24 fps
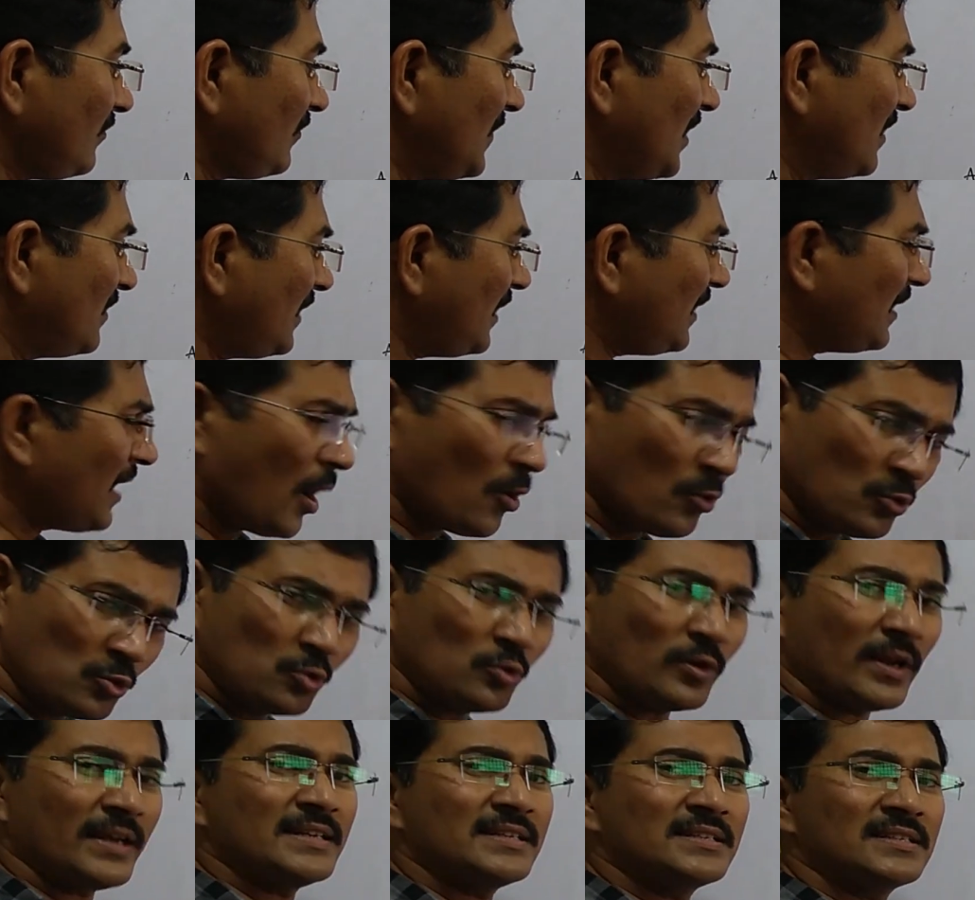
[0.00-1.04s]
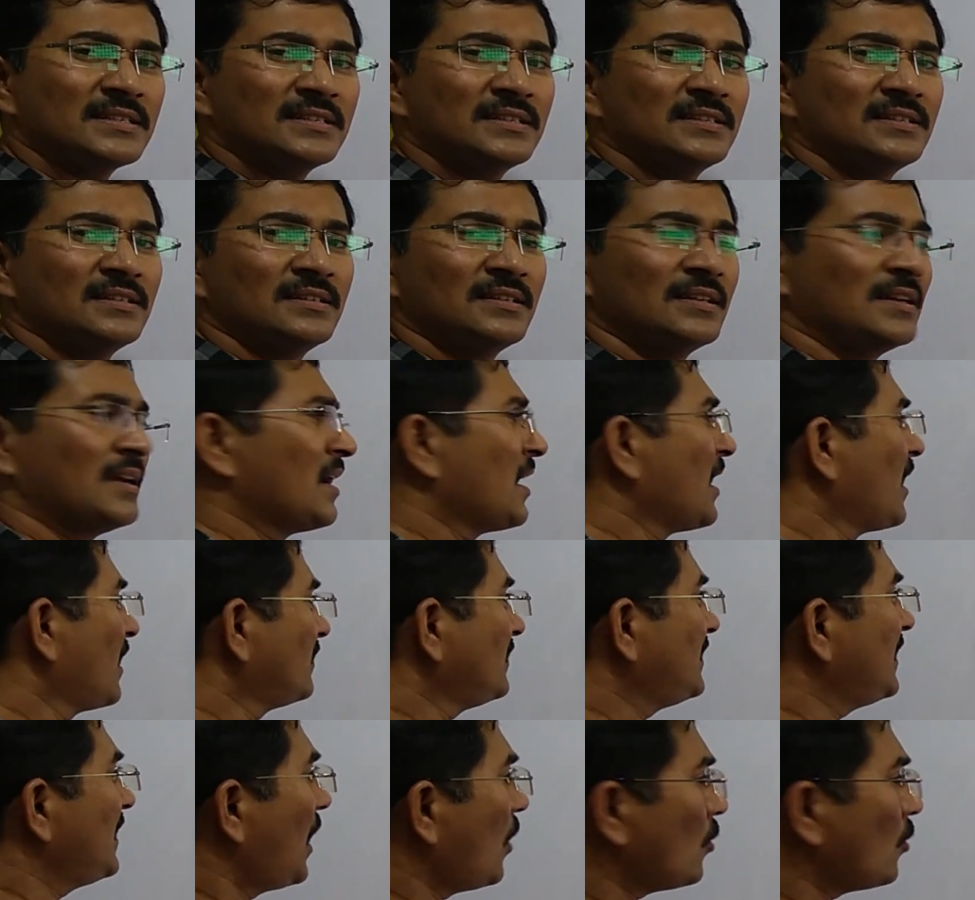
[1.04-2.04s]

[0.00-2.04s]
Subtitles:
Then how to write? Then how